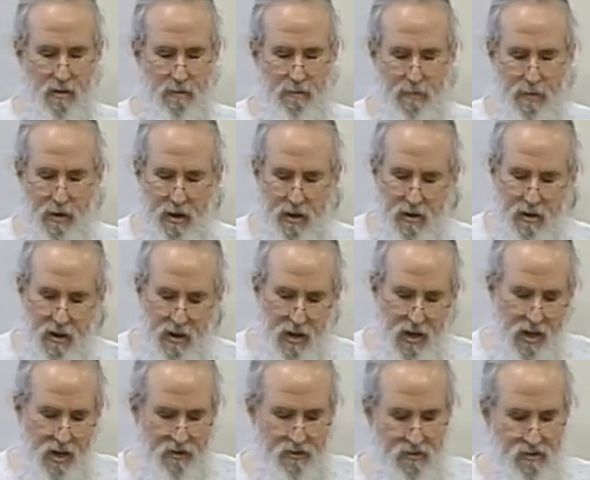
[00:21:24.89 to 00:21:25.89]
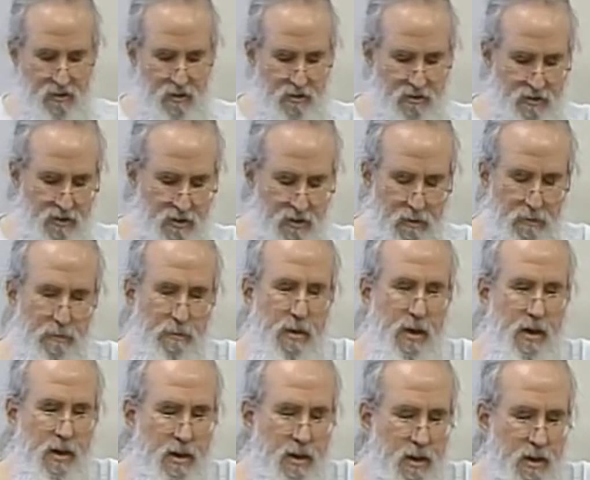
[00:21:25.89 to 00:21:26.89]
But as soon as you
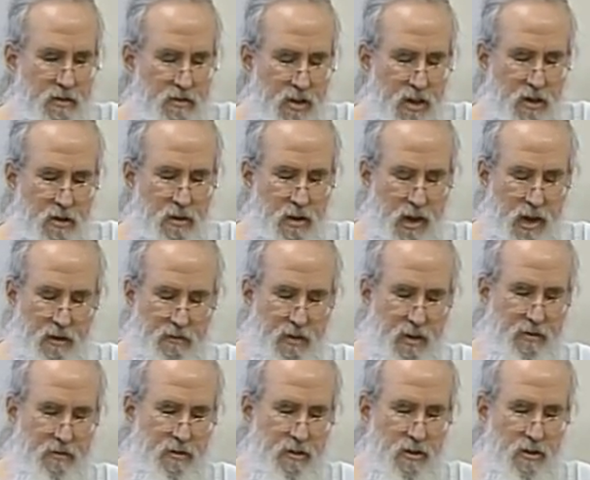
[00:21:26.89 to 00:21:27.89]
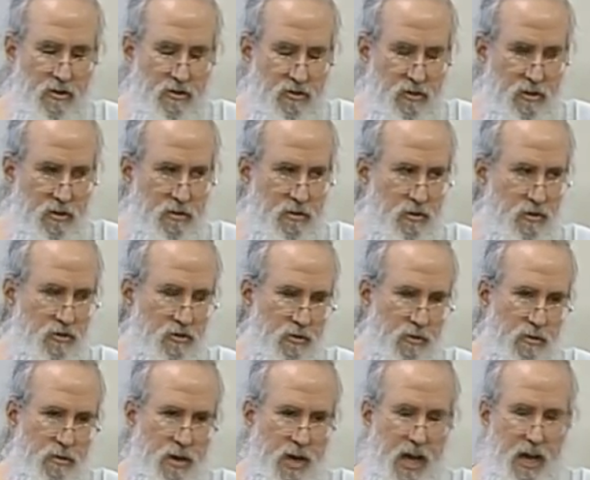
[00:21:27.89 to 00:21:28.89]
admit that you can have evolution just
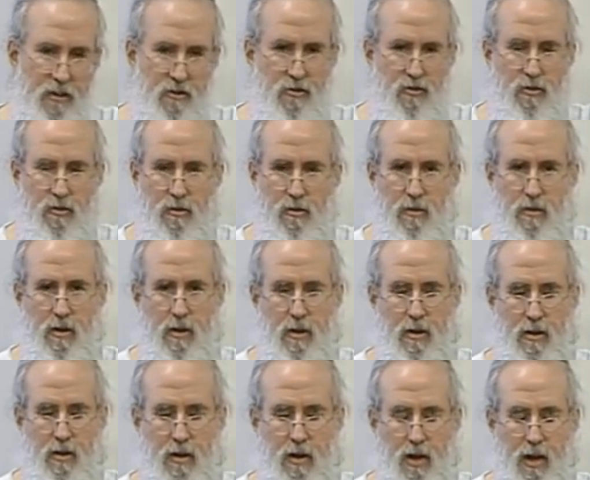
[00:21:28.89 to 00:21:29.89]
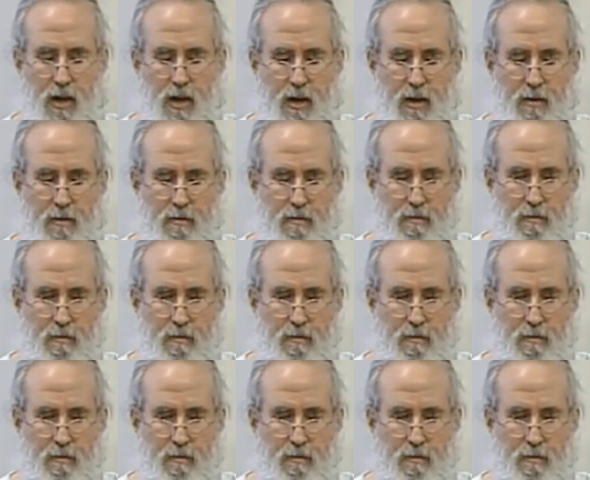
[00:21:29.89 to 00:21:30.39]
through natural uh,